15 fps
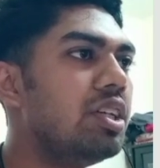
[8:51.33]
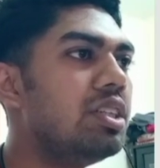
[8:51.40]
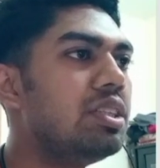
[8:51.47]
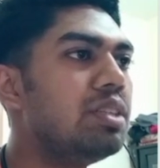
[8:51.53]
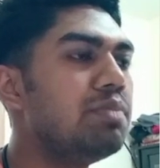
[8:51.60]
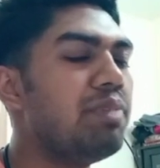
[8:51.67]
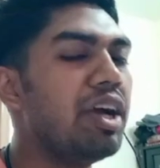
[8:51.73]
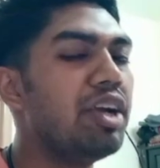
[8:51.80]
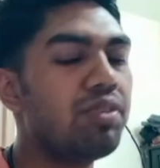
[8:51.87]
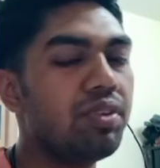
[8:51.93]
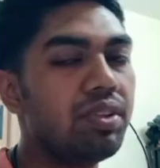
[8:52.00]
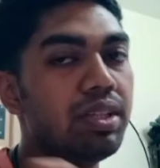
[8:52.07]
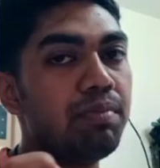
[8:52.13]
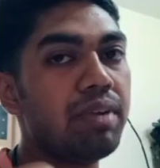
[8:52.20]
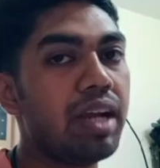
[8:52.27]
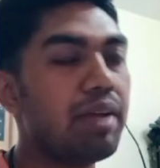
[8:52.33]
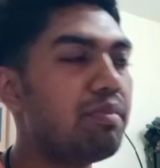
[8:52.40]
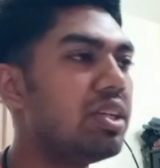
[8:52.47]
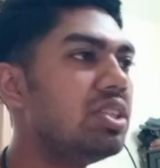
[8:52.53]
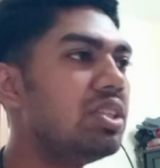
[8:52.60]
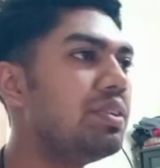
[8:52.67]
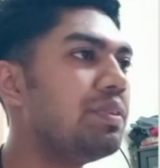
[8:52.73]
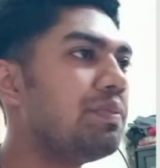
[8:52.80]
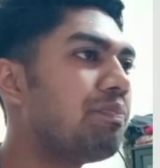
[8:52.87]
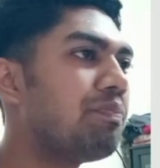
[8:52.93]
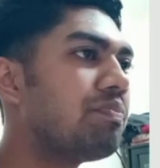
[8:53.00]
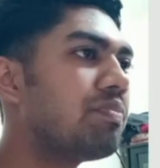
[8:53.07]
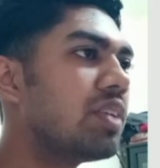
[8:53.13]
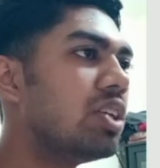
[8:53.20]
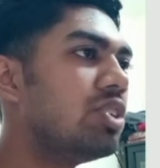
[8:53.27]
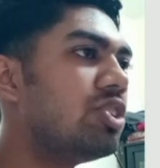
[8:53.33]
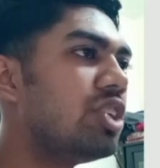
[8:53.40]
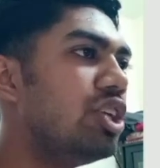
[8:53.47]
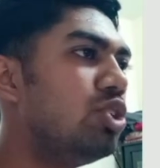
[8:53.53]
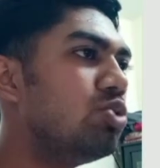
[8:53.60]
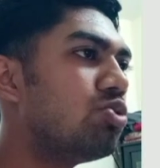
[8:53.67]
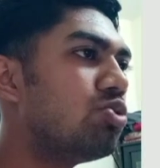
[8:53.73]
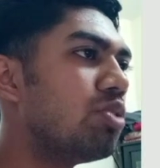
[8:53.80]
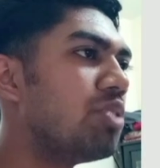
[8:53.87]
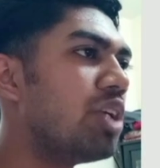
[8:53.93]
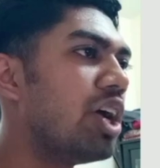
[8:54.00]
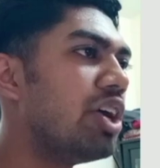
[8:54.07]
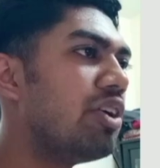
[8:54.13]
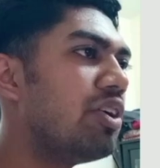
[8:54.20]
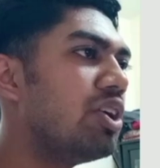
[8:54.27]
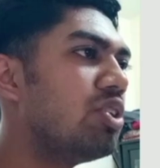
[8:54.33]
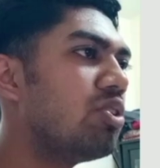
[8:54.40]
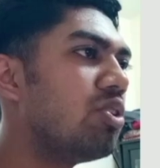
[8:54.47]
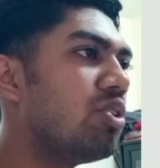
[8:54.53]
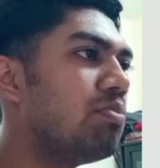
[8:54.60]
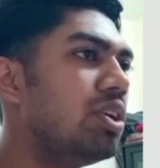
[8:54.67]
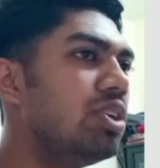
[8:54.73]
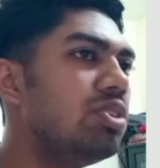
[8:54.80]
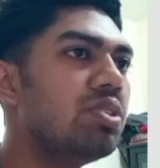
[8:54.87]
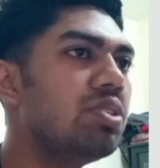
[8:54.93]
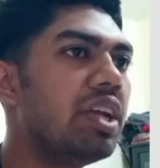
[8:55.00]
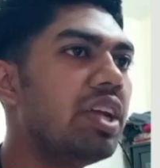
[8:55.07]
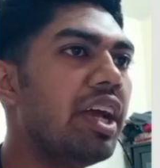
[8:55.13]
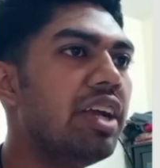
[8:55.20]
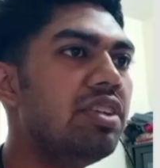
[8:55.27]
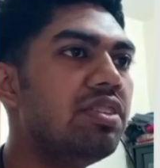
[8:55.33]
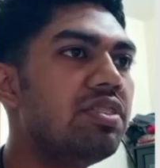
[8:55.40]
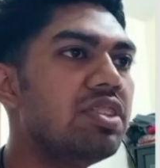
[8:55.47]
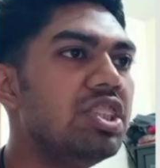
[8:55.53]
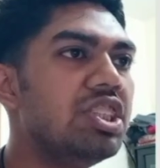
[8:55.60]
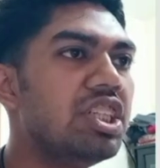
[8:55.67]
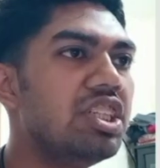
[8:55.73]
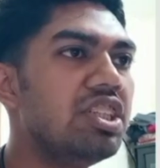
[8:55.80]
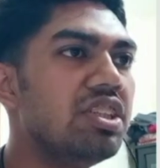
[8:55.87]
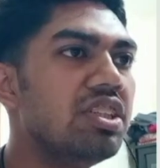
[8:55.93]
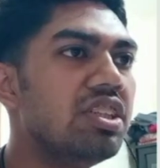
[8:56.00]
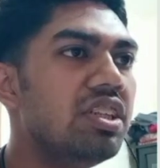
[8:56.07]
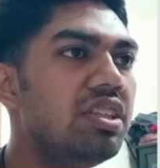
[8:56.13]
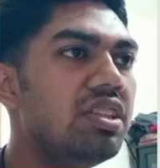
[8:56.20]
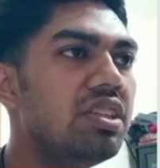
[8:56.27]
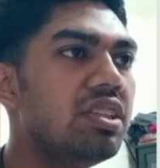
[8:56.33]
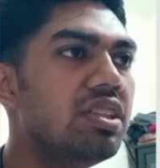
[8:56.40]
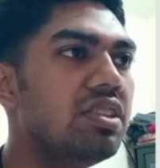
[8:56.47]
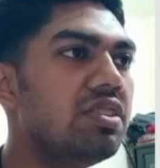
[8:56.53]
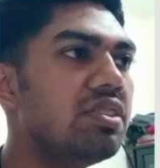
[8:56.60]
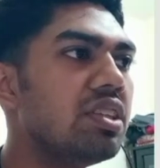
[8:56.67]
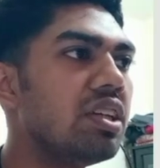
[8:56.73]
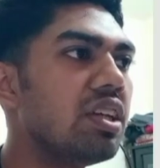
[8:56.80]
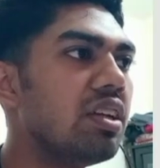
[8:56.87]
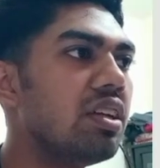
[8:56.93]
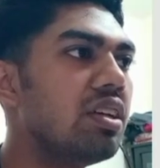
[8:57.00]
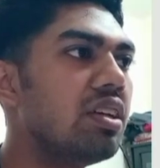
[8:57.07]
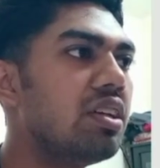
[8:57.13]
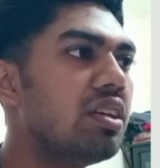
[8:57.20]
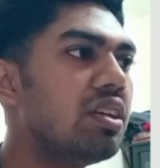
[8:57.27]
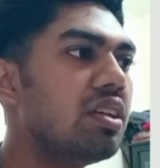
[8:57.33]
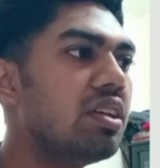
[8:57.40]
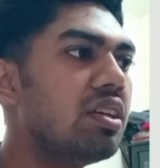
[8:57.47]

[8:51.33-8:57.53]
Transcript: It binds with the primary stain to form diiodine complex, so it gets retained in the cell wall.